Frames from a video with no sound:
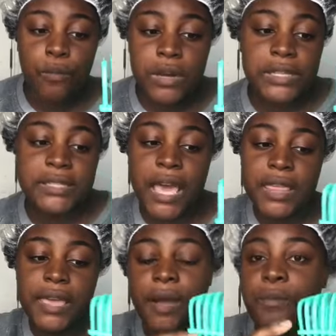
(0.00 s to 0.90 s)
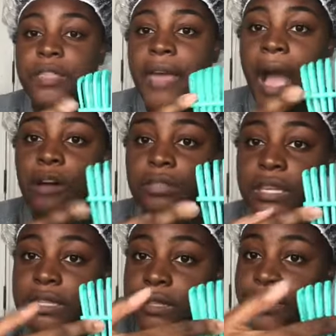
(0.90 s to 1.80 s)
would say that without
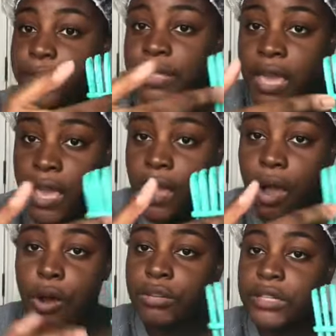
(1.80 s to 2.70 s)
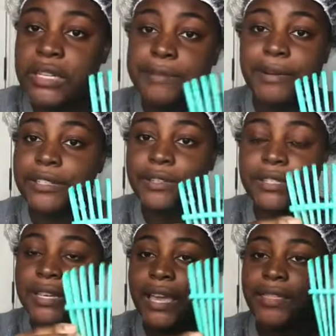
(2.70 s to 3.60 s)
this little thing holding these bristles
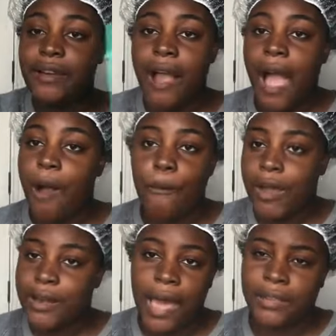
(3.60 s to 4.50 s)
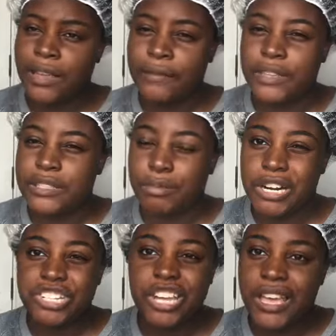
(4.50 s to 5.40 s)
together, I would not love this
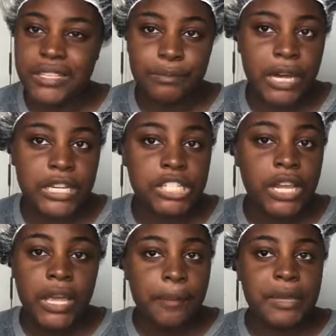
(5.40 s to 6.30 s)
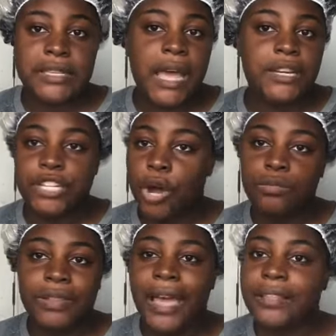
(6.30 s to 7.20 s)
brush as much, because I
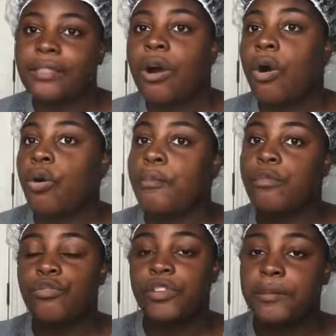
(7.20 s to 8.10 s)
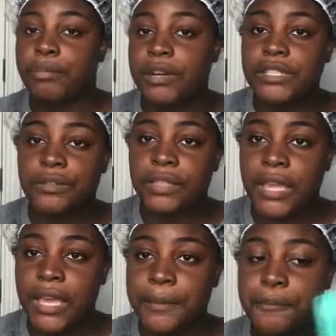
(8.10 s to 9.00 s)
don't like the whole moving bristle
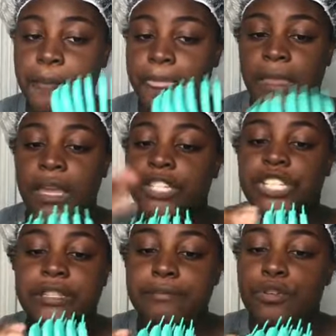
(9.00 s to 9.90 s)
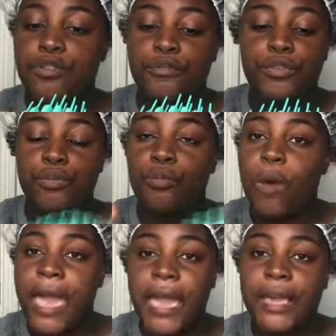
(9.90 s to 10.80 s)
thing. It just moved
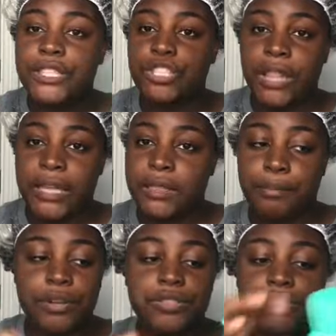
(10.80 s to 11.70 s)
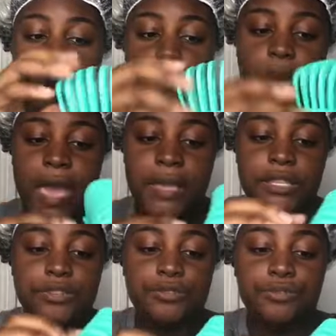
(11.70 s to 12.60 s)
way, like, the bristles are way
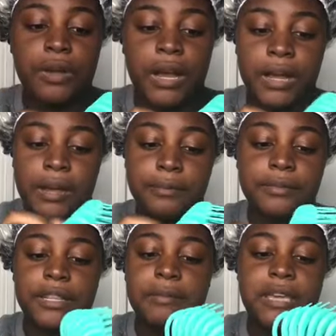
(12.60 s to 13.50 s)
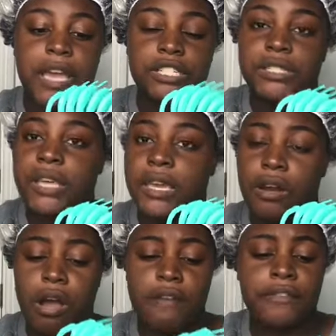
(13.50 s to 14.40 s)
too, let me actually take
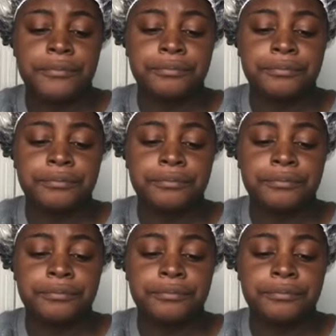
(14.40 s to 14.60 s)
it off.